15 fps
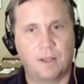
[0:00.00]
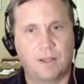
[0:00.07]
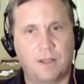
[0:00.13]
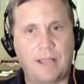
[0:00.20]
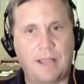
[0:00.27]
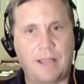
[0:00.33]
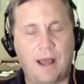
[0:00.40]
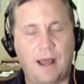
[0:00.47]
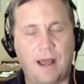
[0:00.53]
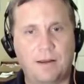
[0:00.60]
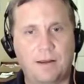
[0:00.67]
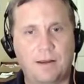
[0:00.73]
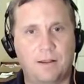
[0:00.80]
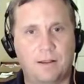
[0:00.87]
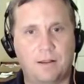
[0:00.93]
Yeah,
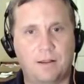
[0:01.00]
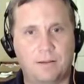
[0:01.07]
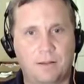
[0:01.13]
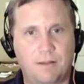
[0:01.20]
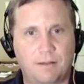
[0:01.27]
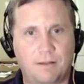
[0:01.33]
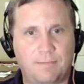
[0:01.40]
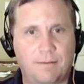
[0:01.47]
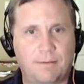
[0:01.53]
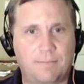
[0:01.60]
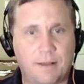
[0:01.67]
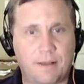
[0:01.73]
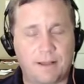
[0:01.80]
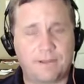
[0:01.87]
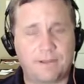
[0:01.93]

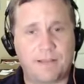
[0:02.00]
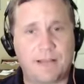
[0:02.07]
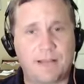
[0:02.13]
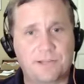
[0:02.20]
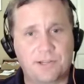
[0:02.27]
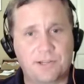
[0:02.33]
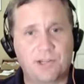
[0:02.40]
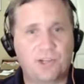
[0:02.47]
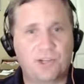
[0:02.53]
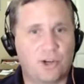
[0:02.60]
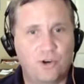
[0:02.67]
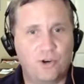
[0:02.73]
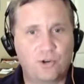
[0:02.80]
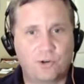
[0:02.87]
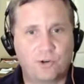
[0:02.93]
as just a
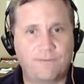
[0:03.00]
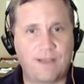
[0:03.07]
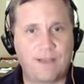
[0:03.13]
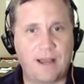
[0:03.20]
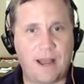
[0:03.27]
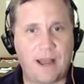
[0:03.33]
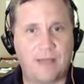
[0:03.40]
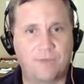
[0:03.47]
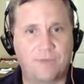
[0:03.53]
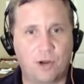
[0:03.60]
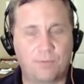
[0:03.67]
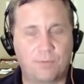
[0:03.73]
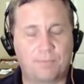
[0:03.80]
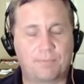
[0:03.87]
neutral fan, I have no